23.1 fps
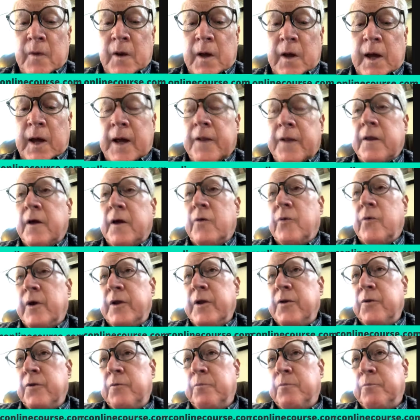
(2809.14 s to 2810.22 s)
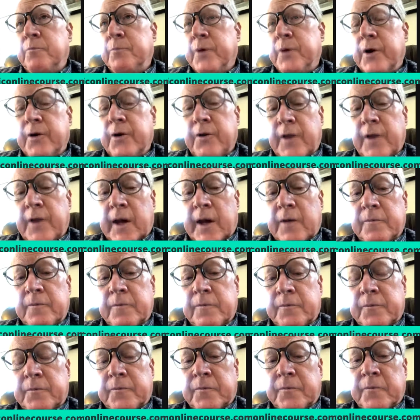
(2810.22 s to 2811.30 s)
And then when you burn that,
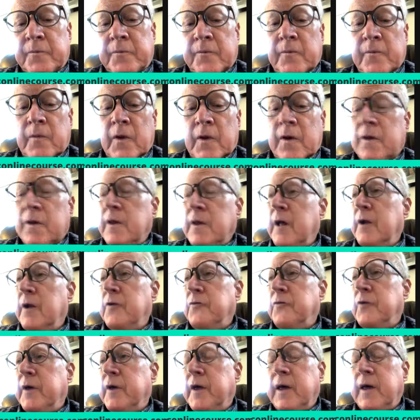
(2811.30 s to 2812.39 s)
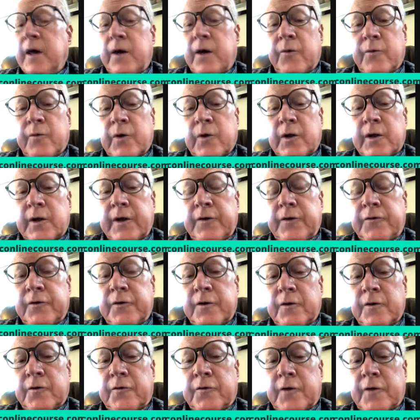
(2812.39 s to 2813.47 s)
that is again releasing
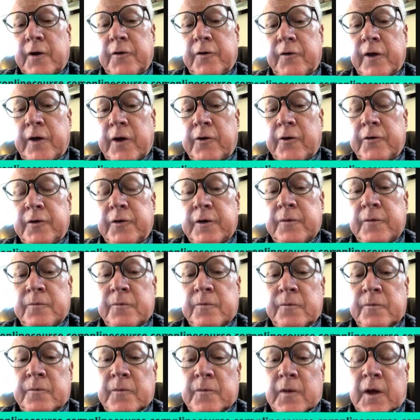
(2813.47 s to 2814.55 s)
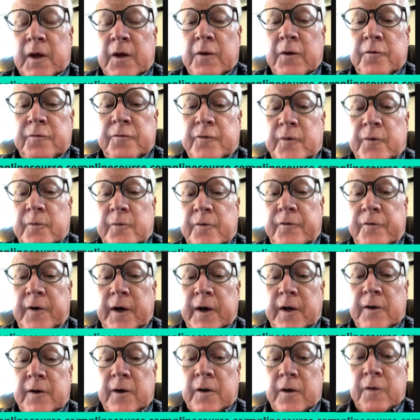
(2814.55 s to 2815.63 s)
the sun's energy in the form of
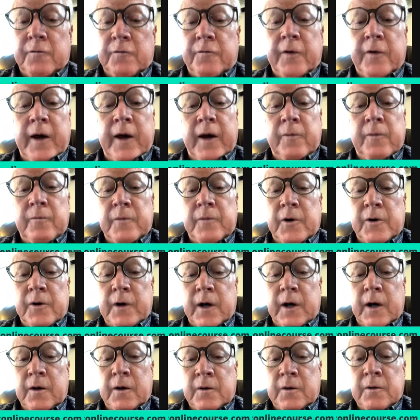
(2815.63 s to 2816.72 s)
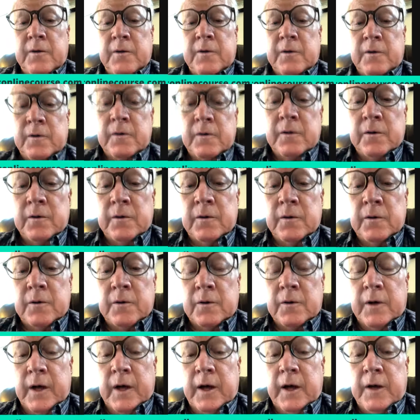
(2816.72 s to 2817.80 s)
heat and the flame, okay?
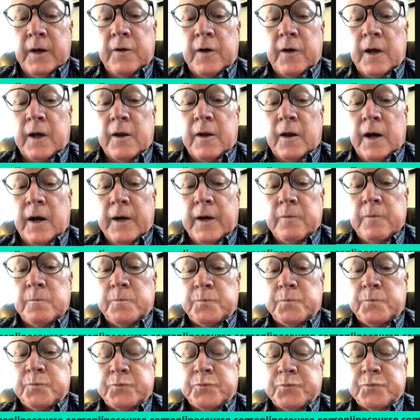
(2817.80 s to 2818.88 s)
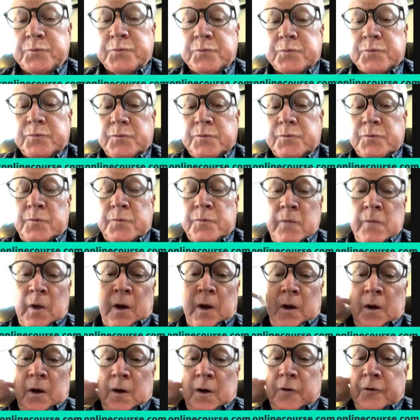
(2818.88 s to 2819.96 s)
Heat and light.
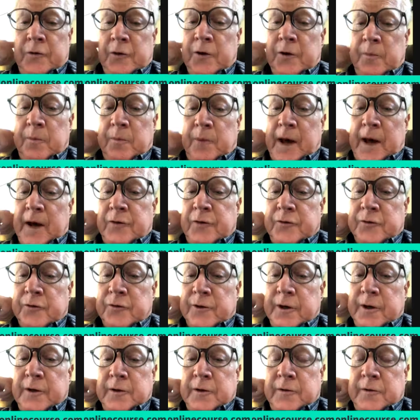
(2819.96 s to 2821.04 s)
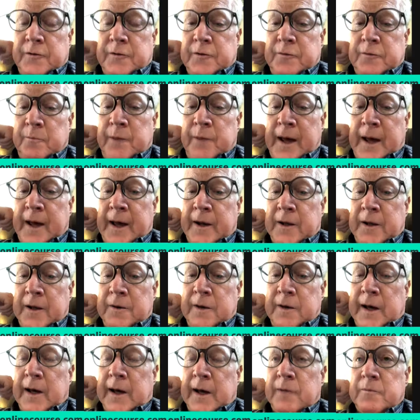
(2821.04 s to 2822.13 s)
So to pass ordinances banning
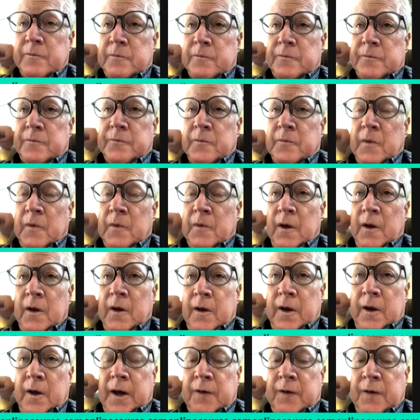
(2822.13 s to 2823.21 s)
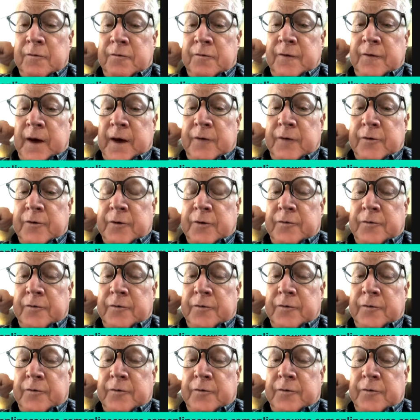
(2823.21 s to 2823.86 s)
that in favor of